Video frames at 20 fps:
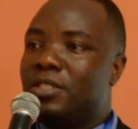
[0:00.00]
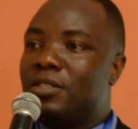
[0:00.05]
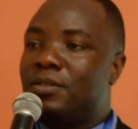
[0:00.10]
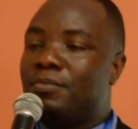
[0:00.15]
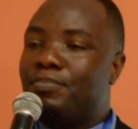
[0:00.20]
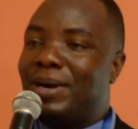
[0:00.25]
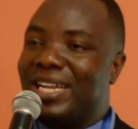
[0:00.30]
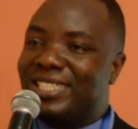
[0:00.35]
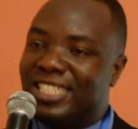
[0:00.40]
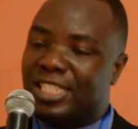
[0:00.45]

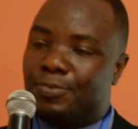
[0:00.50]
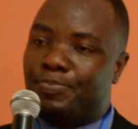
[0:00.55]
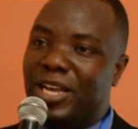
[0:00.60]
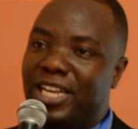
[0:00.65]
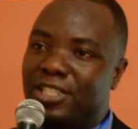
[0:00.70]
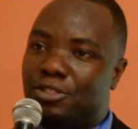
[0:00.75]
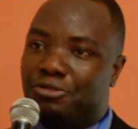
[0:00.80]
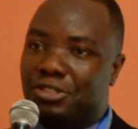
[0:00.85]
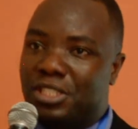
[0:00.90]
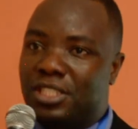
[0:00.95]

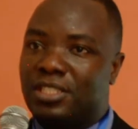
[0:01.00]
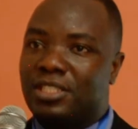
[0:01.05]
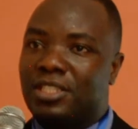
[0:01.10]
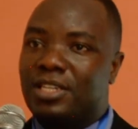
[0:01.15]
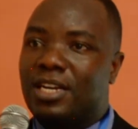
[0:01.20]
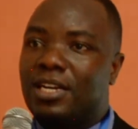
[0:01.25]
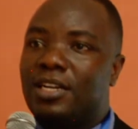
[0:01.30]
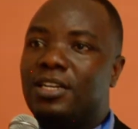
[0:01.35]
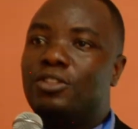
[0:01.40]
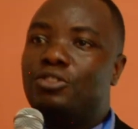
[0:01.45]
Participatory,
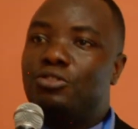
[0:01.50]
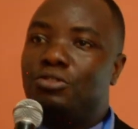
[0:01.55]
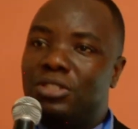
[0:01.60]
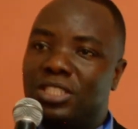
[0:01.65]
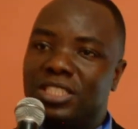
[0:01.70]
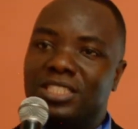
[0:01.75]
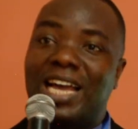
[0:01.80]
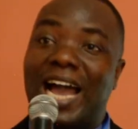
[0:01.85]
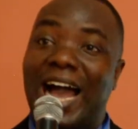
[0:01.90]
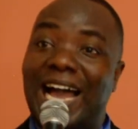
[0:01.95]

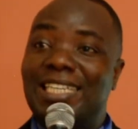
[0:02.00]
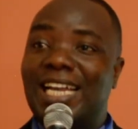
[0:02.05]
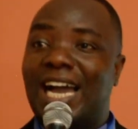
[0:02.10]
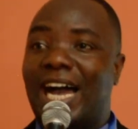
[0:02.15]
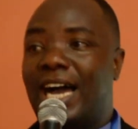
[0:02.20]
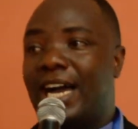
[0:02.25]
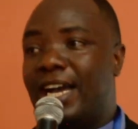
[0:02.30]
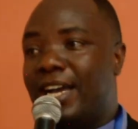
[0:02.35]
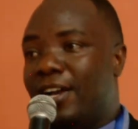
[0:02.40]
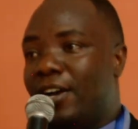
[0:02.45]
using
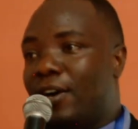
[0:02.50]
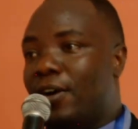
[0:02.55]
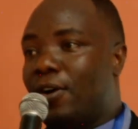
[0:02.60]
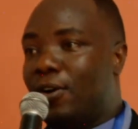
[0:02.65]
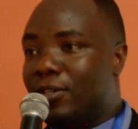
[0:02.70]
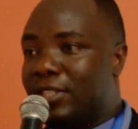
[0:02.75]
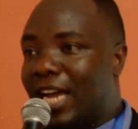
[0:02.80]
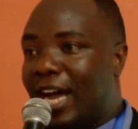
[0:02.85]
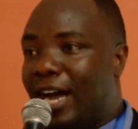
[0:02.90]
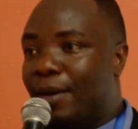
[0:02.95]
higher
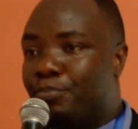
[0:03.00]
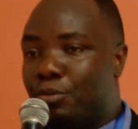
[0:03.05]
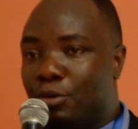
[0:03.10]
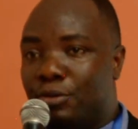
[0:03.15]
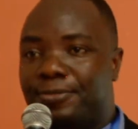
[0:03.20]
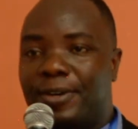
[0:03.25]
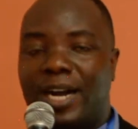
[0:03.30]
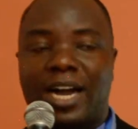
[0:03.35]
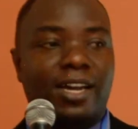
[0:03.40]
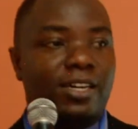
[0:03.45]
order
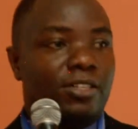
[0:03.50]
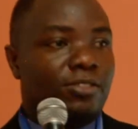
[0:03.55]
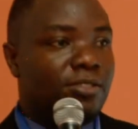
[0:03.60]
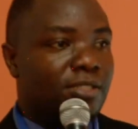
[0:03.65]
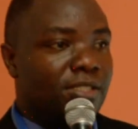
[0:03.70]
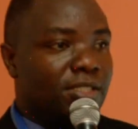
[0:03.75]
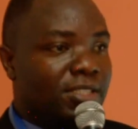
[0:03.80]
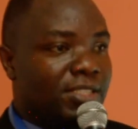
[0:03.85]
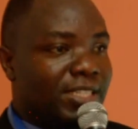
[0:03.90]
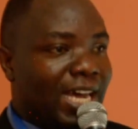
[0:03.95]
profile
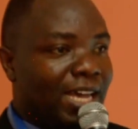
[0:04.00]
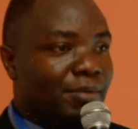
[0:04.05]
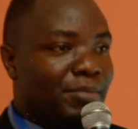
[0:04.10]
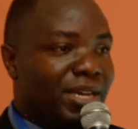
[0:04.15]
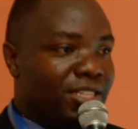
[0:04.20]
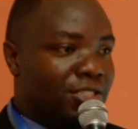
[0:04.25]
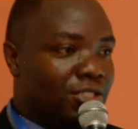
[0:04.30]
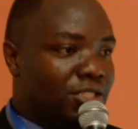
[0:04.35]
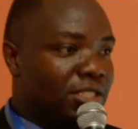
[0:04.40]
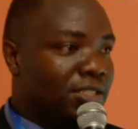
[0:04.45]

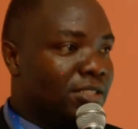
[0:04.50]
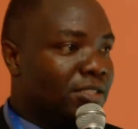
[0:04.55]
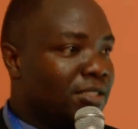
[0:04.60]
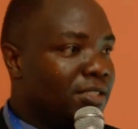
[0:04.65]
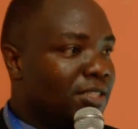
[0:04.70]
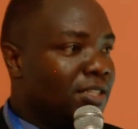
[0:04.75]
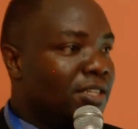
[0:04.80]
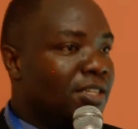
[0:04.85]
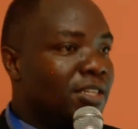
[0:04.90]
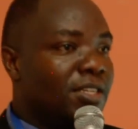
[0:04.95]
dimensions.
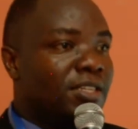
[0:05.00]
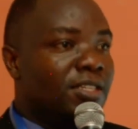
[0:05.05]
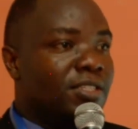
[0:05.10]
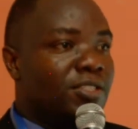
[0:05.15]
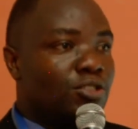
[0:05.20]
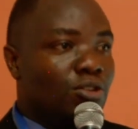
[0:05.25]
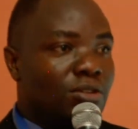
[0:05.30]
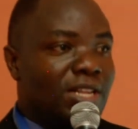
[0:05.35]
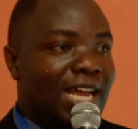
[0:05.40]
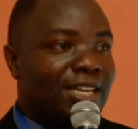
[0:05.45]

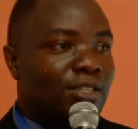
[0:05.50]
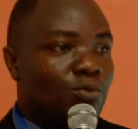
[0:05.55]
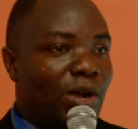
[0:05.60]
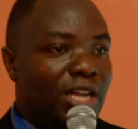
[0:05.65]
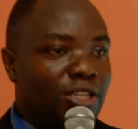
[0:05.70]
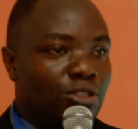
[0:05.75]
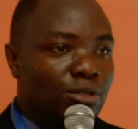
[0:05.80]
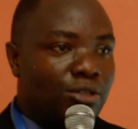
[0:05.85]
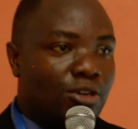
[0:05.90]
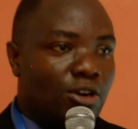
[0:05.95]
So that
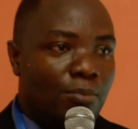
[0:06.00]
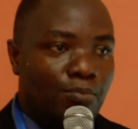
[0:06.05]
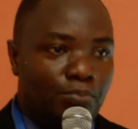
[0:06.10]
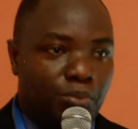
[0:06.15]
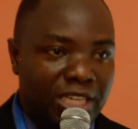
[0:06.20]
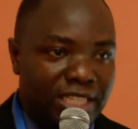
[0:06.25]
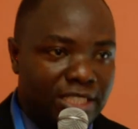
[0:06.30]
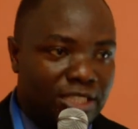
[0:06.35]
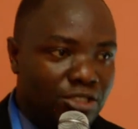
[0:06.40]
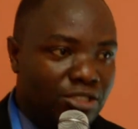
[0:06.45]
when you
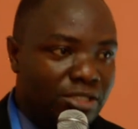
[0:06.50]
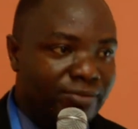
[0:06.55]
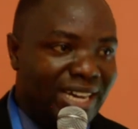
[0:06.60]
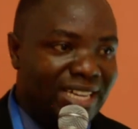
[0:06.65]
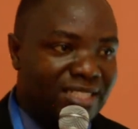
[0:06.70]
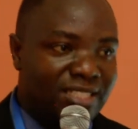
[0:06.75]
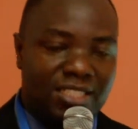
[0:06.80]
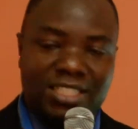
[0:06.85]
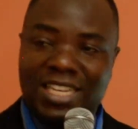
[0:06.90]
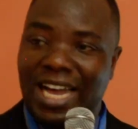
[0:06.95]
complete
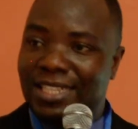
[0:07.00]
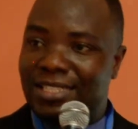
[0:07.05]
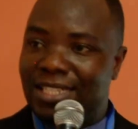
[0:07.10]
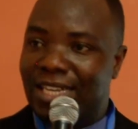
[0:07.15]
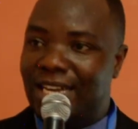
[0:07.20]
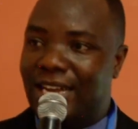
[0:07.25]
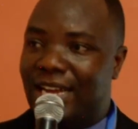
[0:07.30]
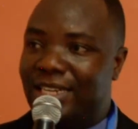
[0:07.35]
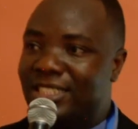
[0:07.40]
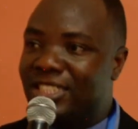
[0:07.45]
university as
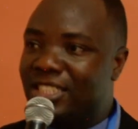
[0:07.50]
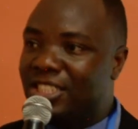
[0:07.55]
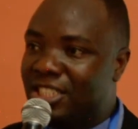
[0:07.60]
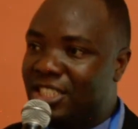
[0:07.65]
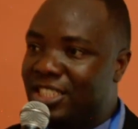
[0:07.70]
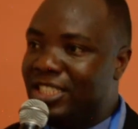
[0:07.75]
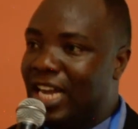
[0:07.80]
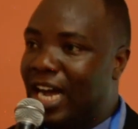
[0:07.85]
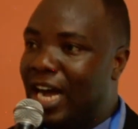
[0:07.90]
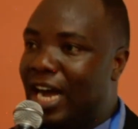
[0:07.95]
an
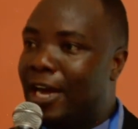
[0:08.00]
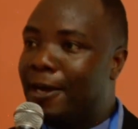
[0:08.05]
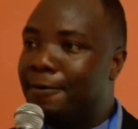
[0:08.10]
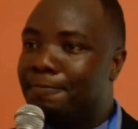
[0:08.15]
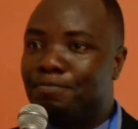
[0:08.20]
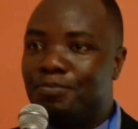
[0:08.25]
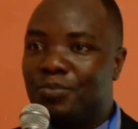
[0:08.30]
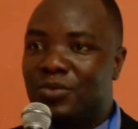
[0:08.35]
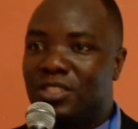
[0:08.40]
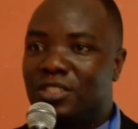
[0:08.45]
engineer,
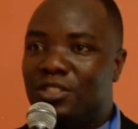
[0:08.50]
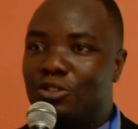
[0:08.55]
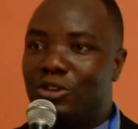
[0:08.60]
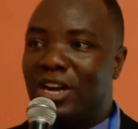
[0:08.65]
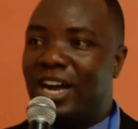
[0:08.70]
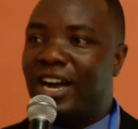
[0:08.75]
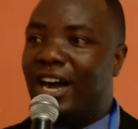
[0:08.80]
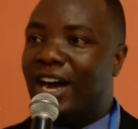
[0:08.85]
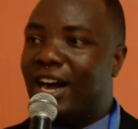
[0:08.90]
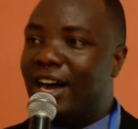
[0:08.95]
you
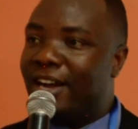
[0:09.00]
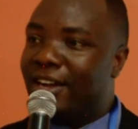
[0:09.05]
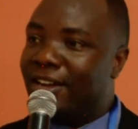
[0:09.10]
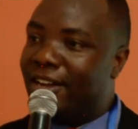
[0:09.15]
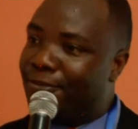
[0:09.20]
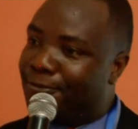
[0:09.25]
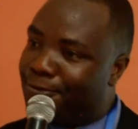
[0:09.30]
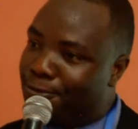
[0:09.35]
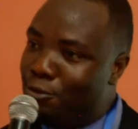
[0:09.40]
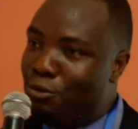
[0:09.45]
are
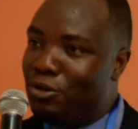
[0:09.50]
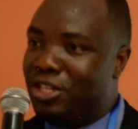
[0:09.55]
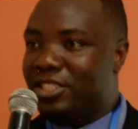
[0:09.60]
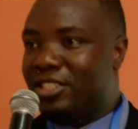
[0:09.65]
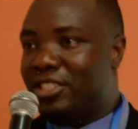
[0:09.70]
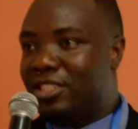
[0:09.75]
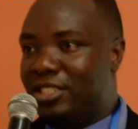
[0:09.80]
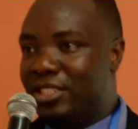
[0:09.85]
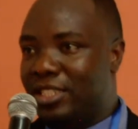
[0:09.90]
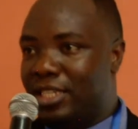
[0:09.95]
a full
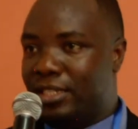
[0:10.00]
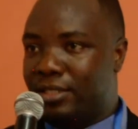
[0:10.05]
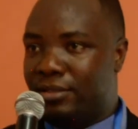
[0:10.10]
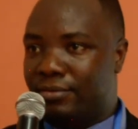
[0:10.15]
engineer.